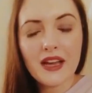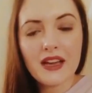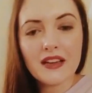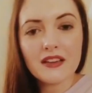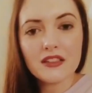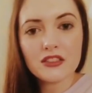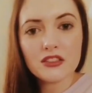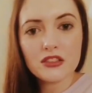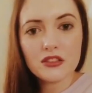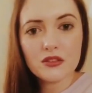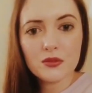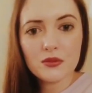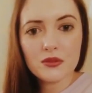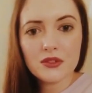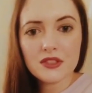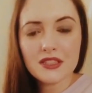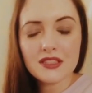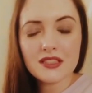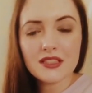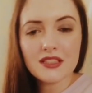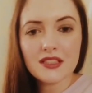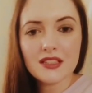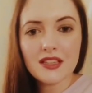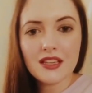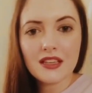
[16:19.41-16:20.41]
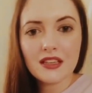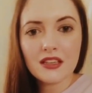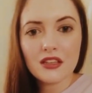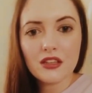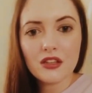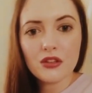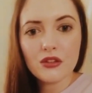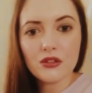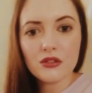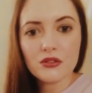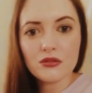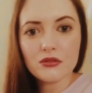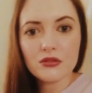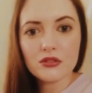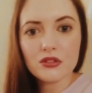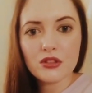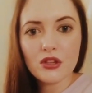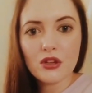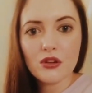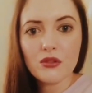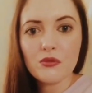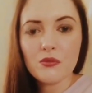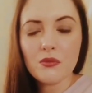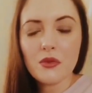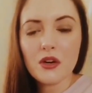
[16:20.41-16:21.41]
And I just wanted to thank you
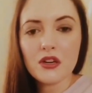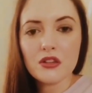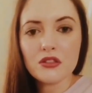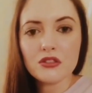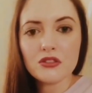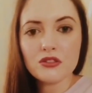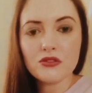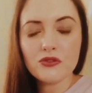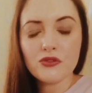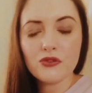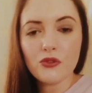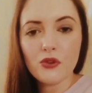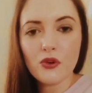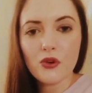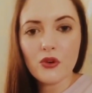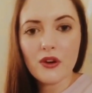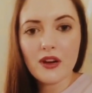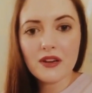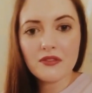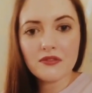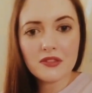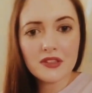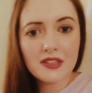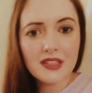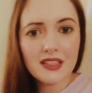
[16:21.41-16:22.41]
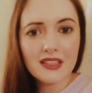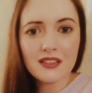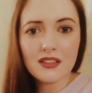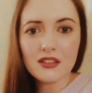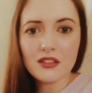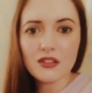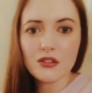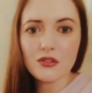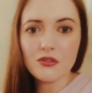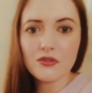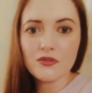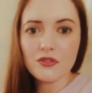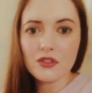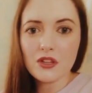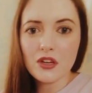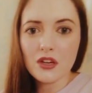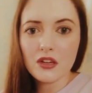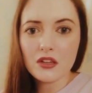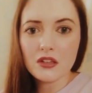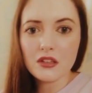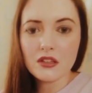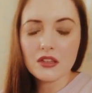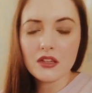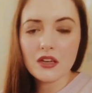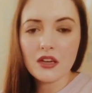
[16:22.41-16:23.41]
so much for everything that you've
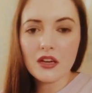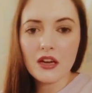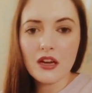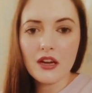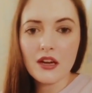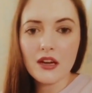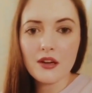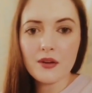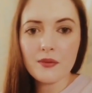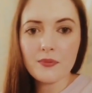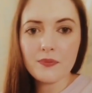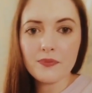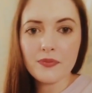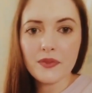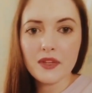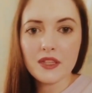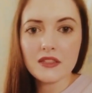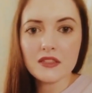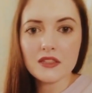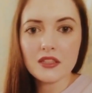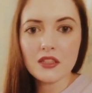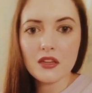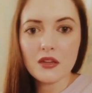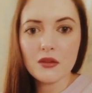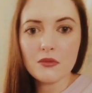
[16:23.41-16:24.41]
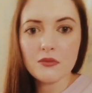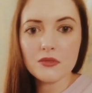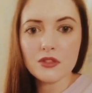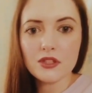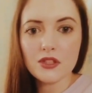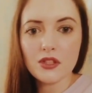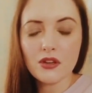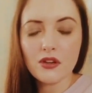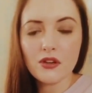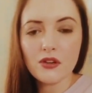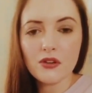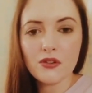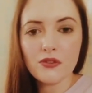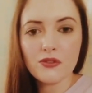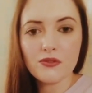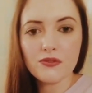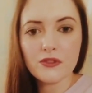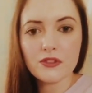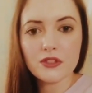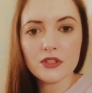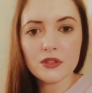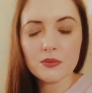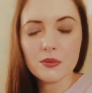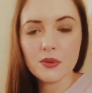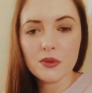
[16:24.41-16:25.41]
done in terms of
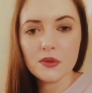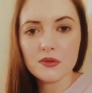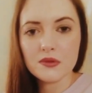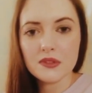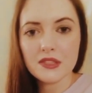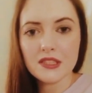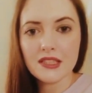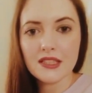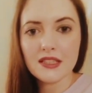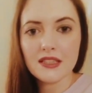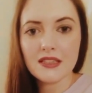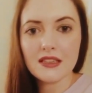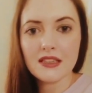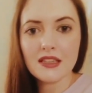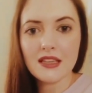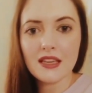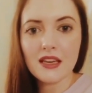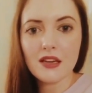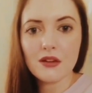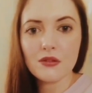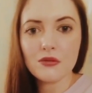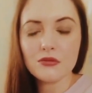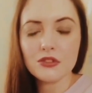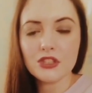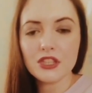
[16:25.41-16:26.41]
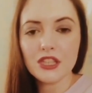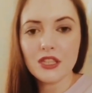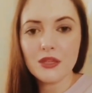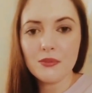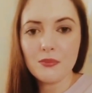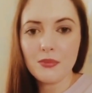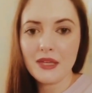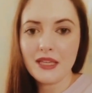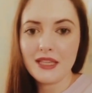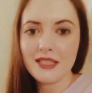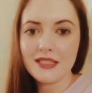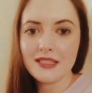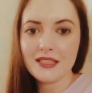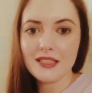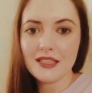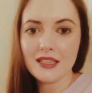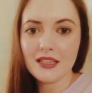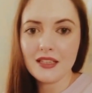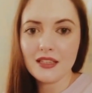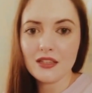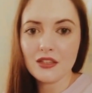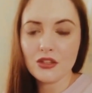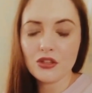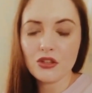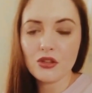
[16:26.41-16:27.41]
supporting the
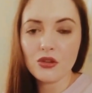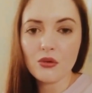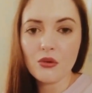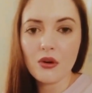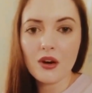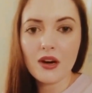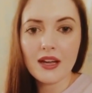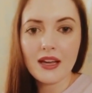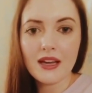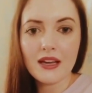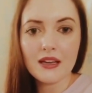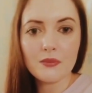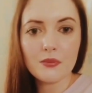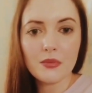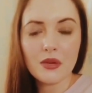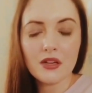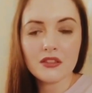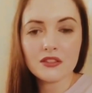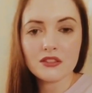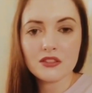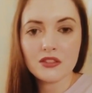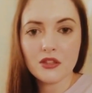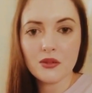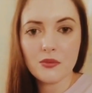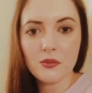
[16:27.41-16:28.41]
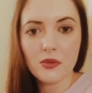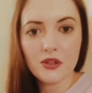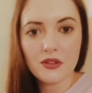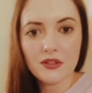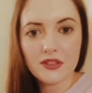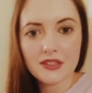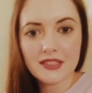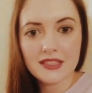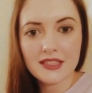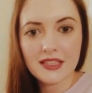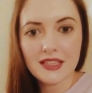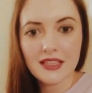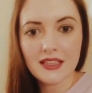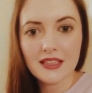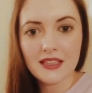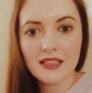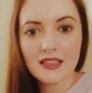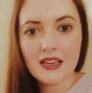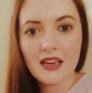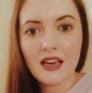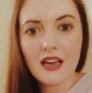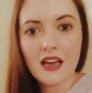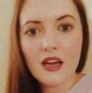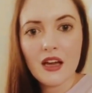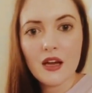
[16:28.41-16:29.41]
LGBTQIA+
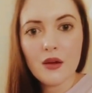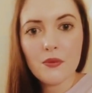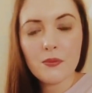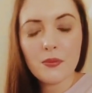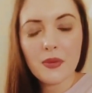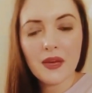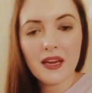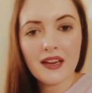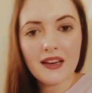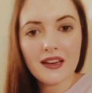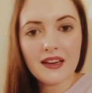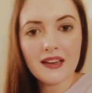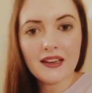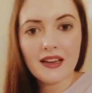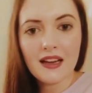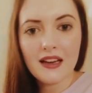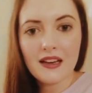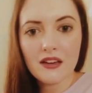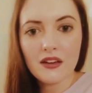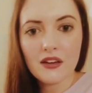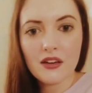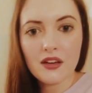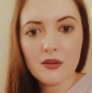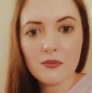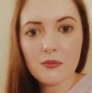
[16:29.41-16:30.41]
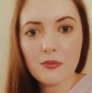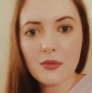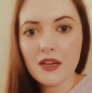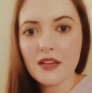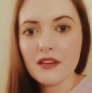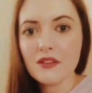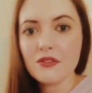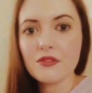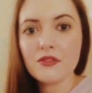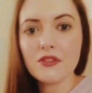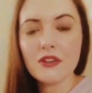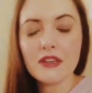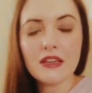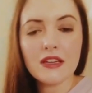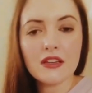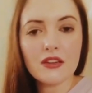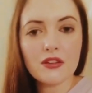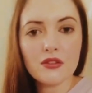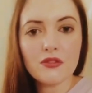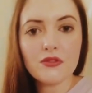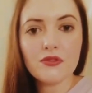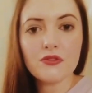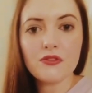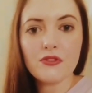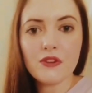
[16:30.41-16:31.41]
community, being an ally, being a really
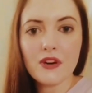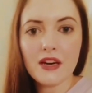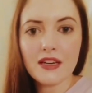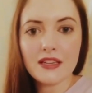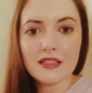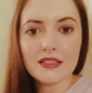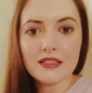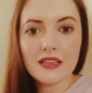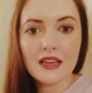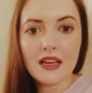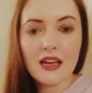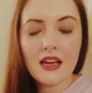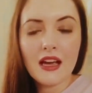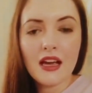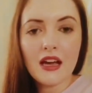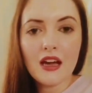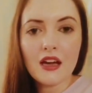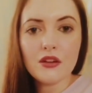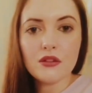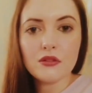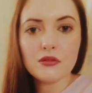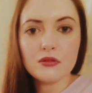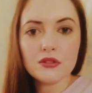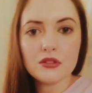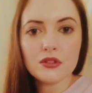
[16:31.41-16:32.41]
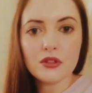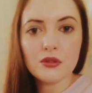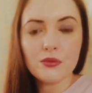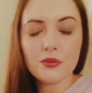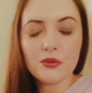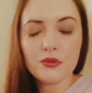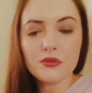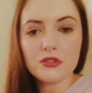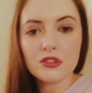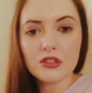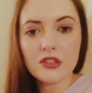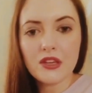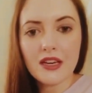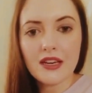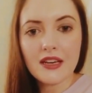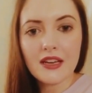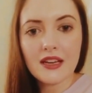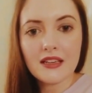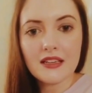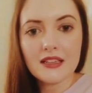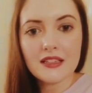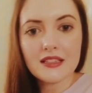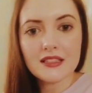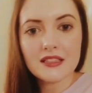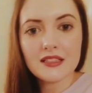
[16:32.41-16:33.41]
good friend, and also portraying
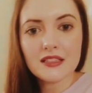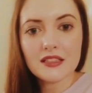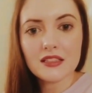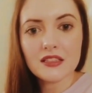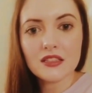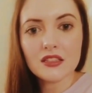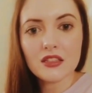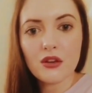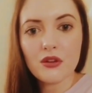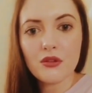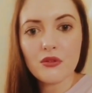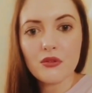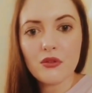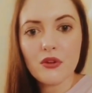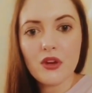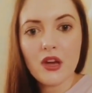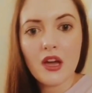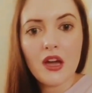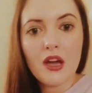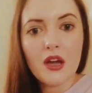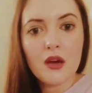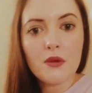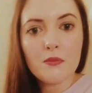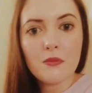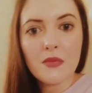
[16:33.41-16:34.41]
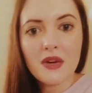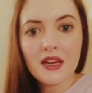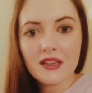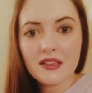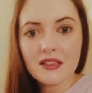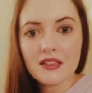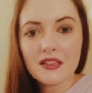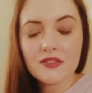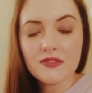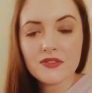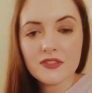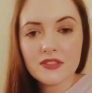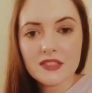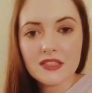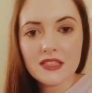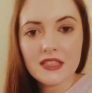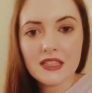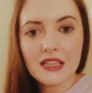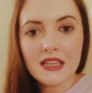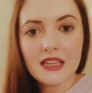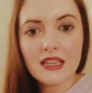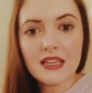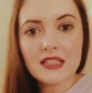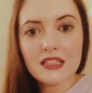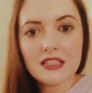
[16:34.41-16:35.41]
Anne Lister so
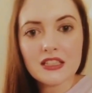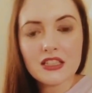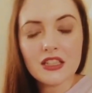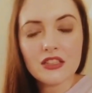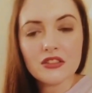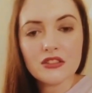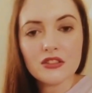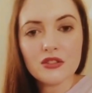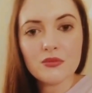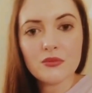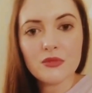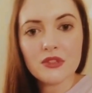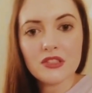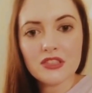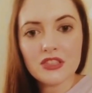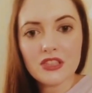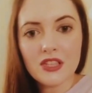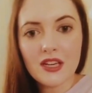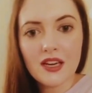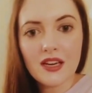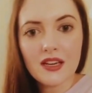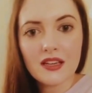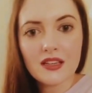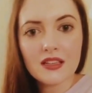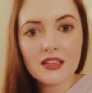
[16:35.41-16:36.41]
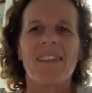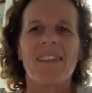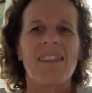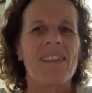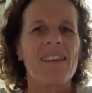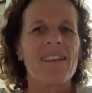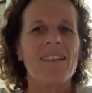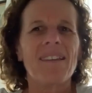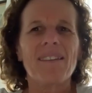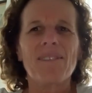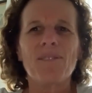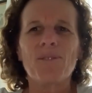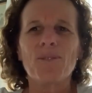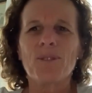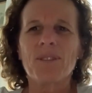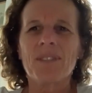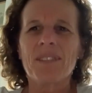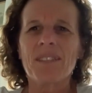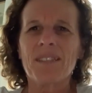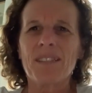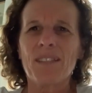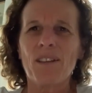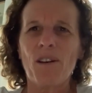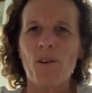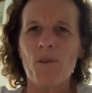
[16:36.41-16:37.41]
magnificently in Gentleman Jack. Thank you
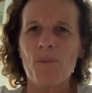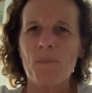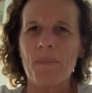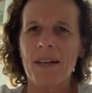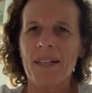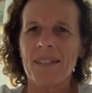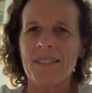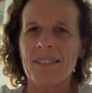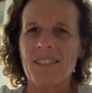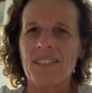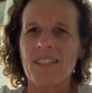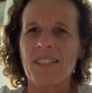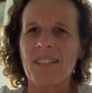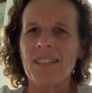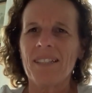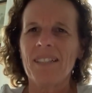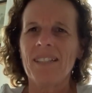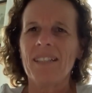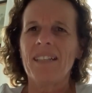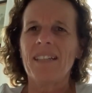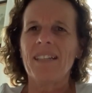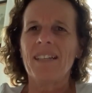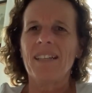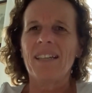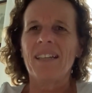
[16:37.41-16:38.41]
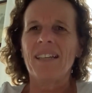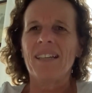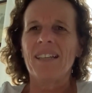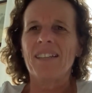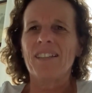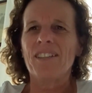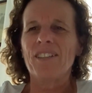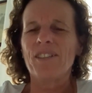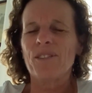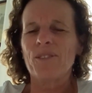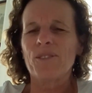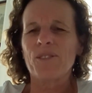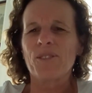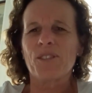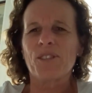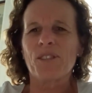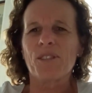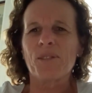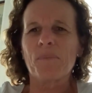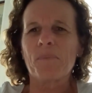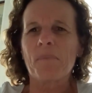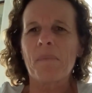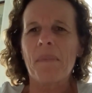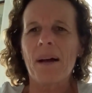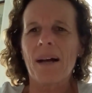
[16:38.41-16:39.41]
so much. Your
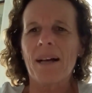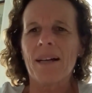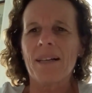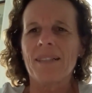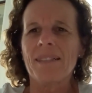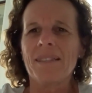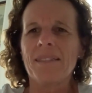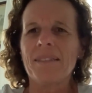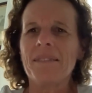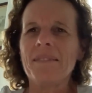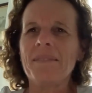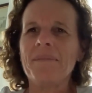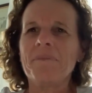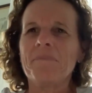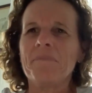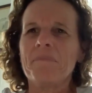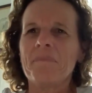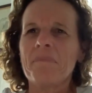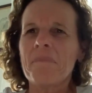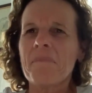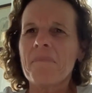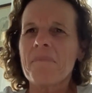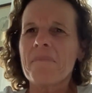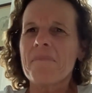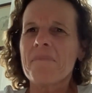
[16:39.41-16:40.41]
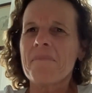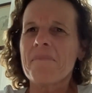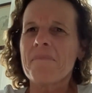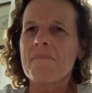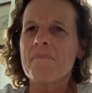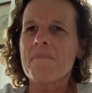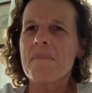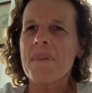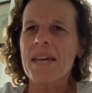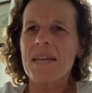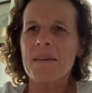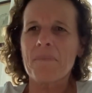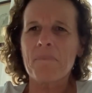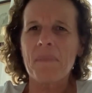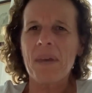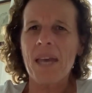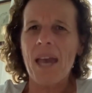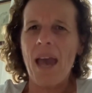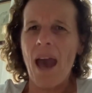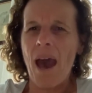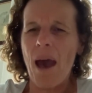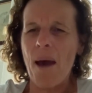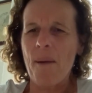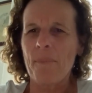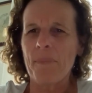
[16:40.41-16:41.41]
smile make me
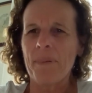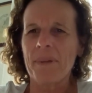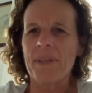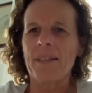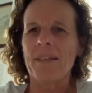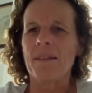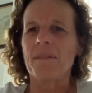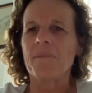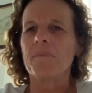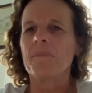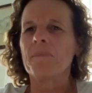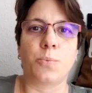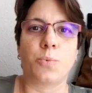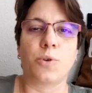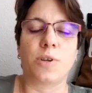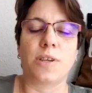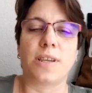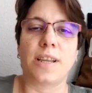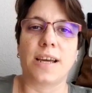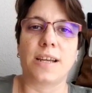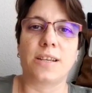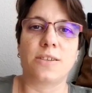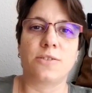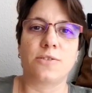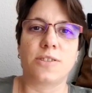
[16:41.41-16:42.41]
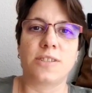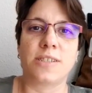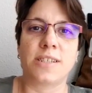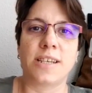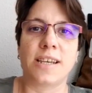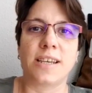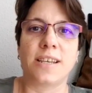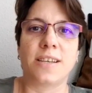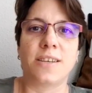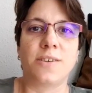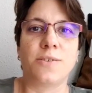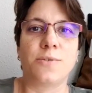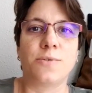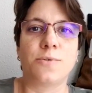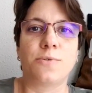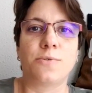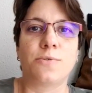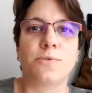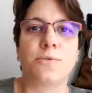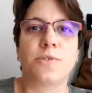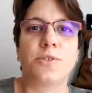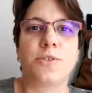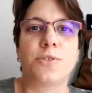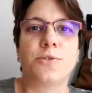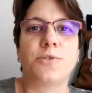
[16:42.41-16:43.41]
happy. Would like to thank
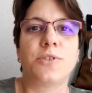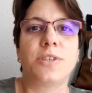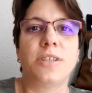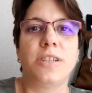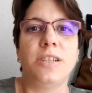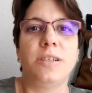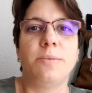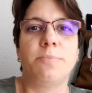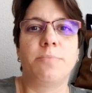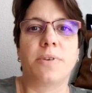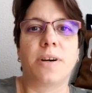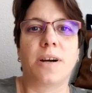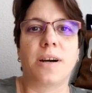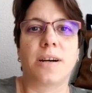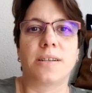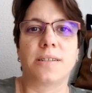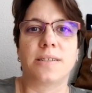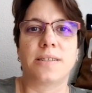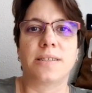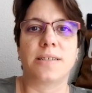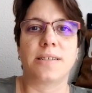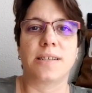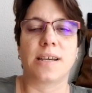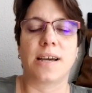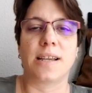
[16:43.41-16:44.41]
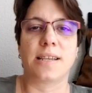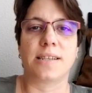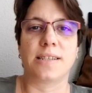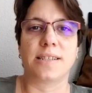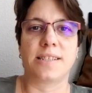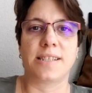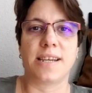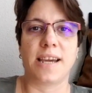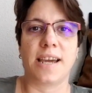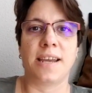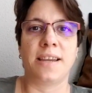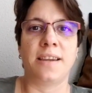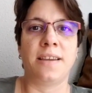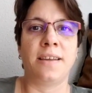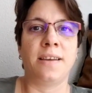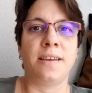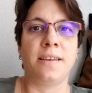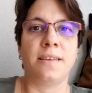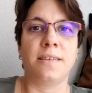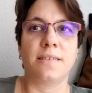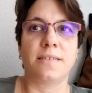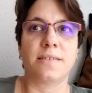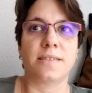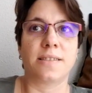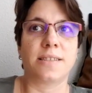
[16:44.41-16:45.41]
you to keep us
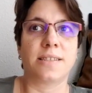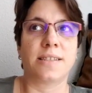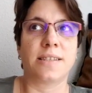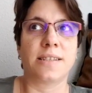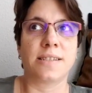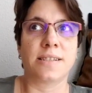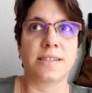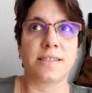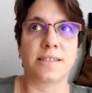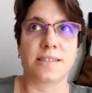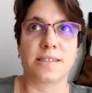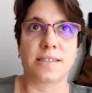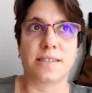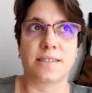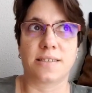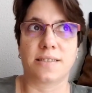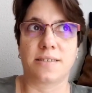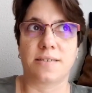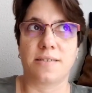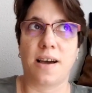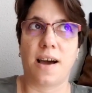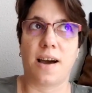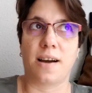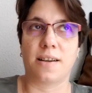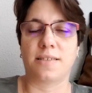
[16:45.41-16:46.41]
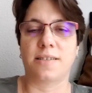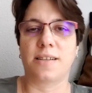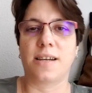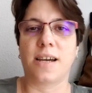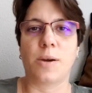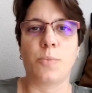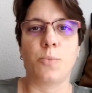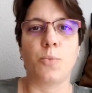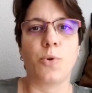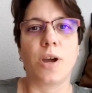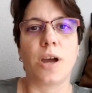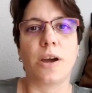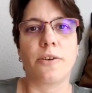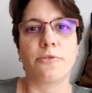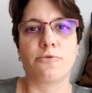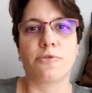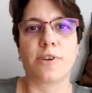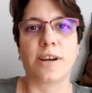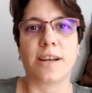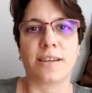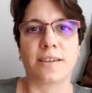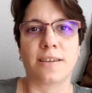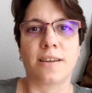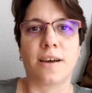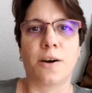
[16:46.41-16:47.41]
entertaining until this hard time we have
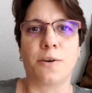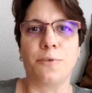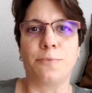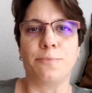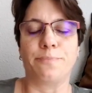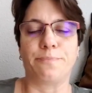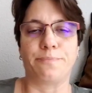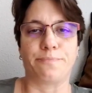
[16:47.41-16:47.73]
right now.